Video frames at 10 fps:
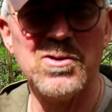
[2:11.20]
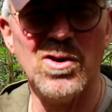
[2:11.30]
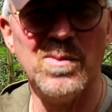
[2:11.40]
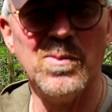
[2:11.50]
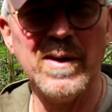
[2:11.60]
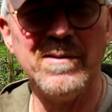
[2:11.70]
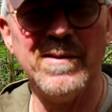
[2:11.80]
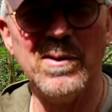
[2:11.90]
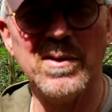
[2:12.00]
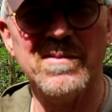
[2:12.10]
a job and we'd
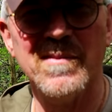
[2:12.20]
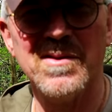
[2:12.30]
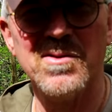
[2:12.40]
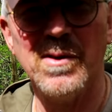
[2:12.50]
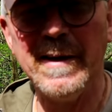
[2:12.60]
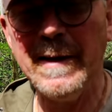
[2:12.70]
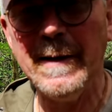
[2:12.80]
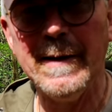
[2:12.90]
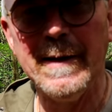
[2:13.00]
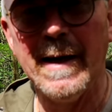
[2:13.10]
felled a tree
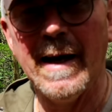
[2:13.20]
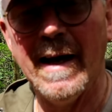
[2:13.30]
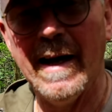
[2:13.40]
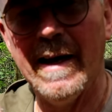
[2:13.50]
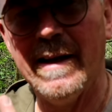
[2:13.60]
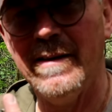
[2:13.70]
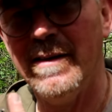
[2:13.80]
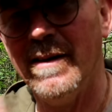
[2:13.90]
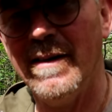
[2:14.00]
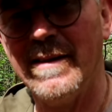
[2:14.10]

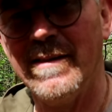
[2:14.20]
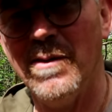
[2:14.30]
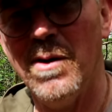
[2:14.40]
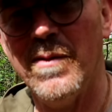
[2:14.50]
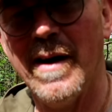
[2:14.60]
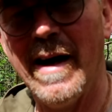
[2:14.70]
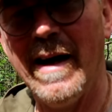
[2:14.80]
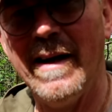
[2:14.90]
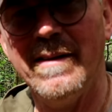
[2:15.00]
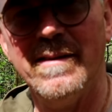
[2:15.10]
and I had to go over
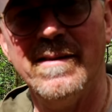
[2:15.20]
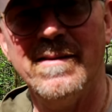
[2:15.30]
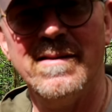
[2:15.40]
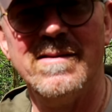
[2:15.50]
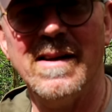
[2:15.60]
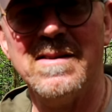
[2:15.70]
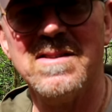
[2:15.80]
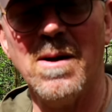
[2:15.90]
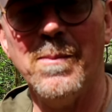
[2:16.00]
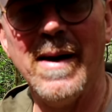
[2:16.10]
and take the
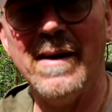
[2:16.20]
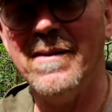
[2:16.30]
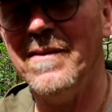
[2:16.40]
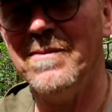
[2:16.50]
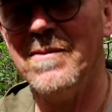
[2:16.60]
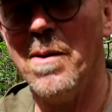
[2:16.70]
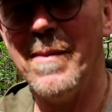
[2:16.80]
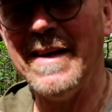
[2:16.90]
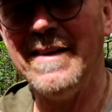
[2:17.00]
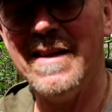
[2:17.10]
stump out, and I
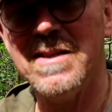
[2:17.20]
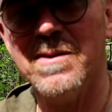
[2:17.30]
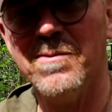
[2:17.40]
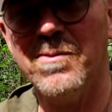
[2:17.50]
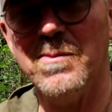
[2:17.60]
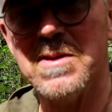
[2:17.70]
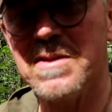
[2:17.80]
made this from the